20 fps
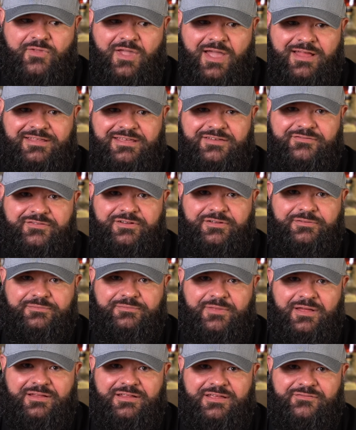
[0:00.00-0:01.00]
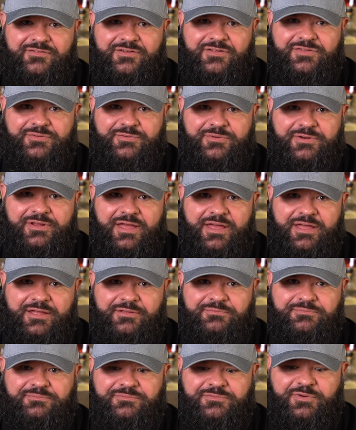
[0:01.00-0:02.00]
I'd give it a 3.8,
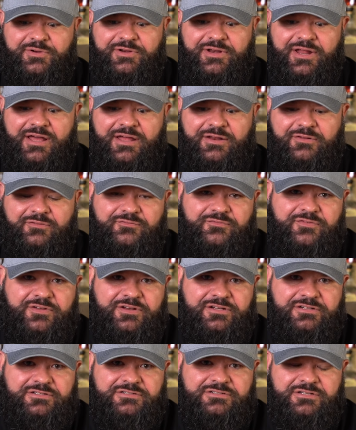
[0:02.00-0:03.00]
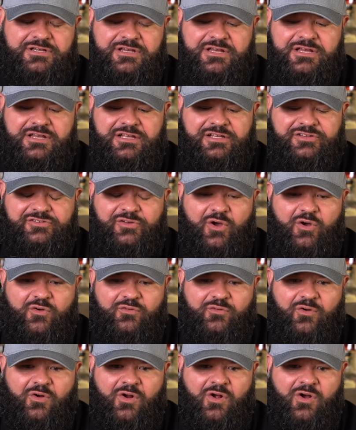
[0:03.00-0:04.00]
3.9 on finish. So
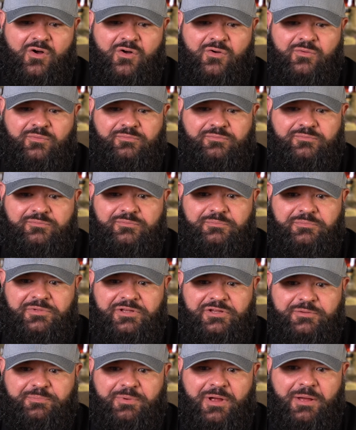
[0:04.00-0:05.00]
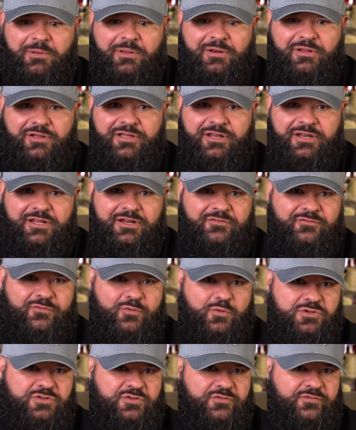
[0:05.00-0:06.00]
overall, I mean, you're probably looking at a
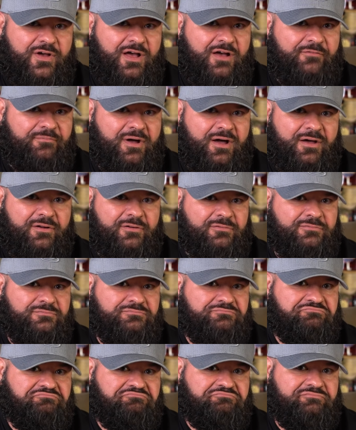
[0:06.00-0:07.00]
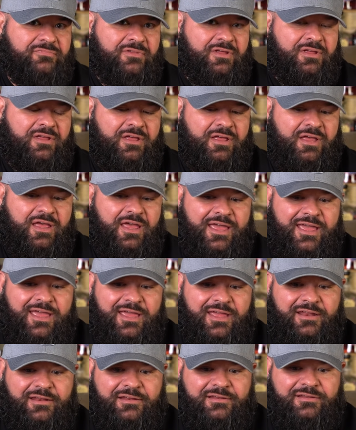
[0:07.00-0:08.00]
4.25 bottle.
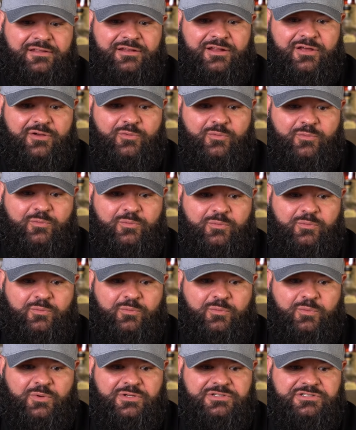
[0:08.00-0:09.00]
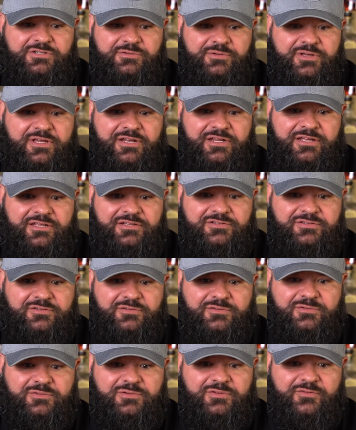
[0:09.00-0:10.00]
And, you know, once you get
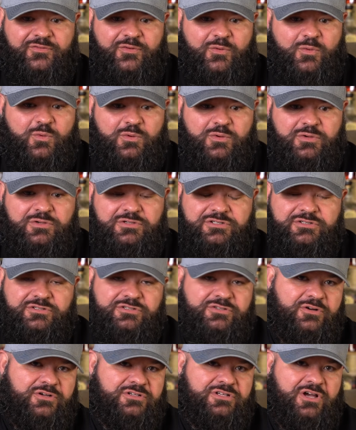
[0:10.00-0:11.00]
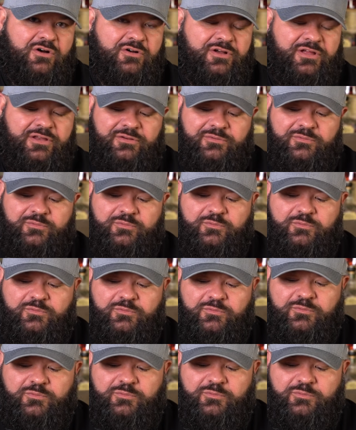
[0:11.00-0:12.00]
into the 4s, you start talking,
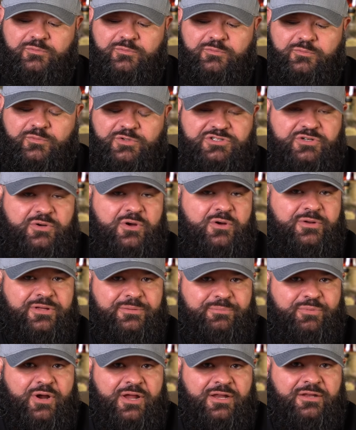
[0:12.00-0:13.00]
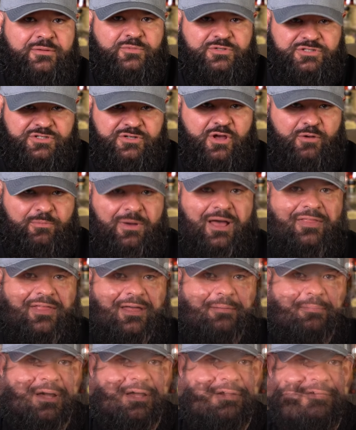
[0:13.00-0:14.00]
would you own it, Brandon? Would you go buy
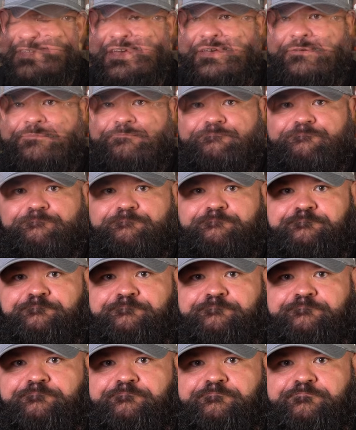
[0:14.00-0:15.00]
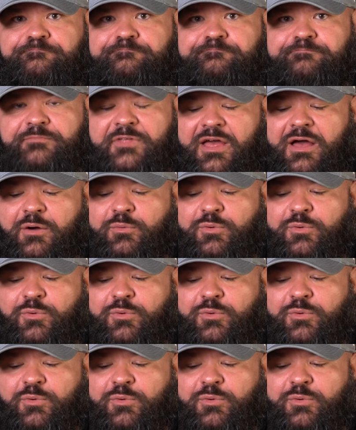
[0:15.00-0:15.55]
that bottle? Yeah, I